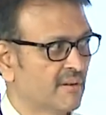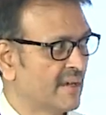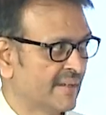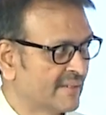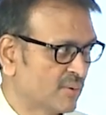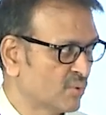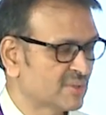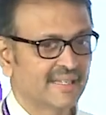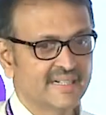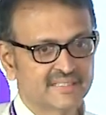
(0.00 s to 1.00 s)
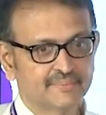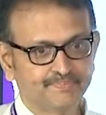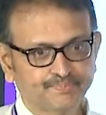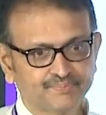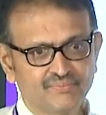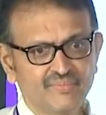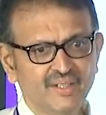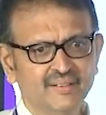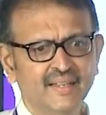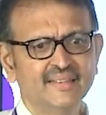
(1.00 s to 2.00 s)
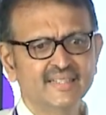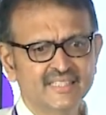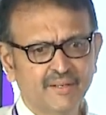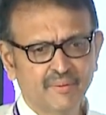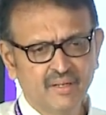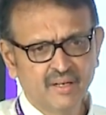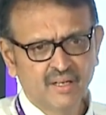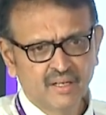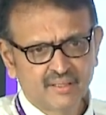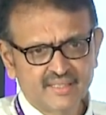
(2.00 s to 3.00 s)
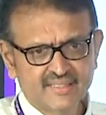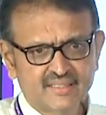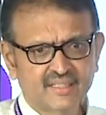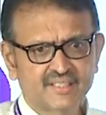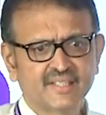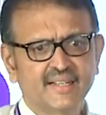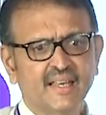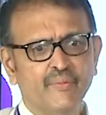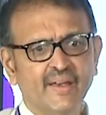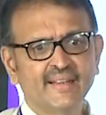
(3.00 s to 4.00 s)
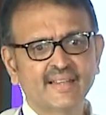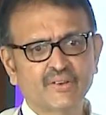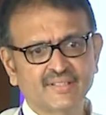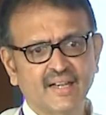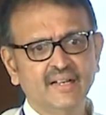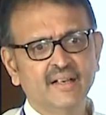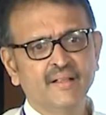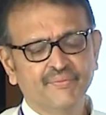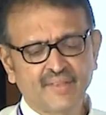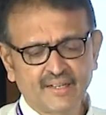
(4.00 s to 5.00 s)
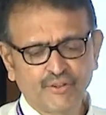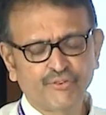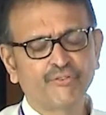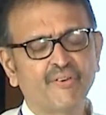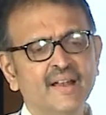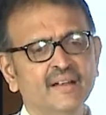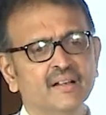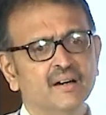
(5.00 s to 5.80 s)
Another 2 slides. Then this is the study where they have said that if you find